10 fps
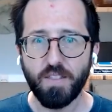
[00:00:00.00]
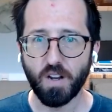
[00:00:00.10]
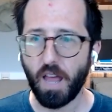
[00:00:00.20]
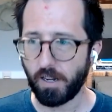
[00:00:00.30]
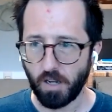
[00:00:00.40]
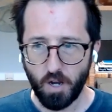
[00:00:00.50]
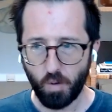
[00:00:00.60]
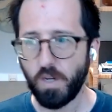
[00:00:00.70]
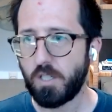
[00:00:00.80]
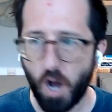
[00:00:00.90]
They're like,
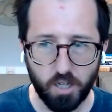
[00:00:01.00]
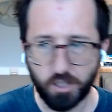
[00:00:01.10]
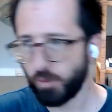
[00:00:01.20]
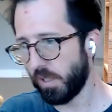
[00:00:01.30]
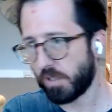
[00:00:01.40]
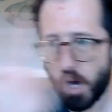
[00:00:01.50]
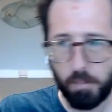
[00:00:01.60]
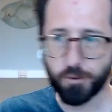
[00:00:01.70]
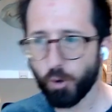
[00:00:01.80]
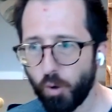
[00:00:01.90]
we talked to a
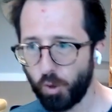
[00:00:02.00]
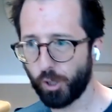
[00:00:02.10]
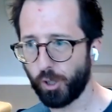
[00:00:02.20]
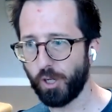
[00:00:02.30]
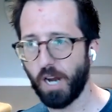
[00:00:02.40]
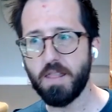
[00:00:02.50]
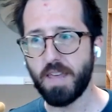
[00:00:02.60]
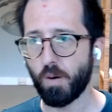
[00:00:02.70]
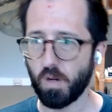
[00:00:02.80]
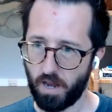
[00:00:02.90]
comptroller and
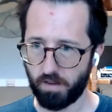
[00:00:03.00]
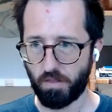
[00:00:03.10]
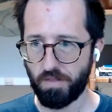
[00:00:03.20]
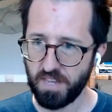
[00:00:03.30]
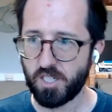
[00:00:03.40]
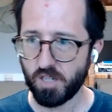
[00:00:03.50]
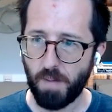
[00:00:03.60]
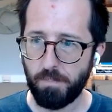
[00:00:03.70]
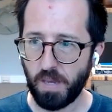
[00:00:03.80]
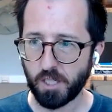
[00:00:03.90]
they were like, this is
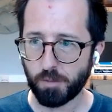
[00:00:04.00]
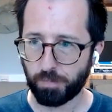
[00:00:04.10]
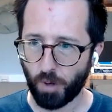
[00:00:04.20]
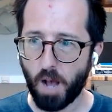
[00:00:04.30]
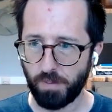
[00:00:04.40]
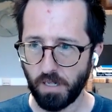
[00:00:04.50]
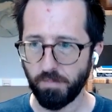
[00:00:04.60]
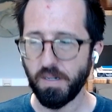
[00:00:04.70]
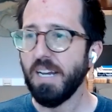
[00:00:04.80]
my biggest problem.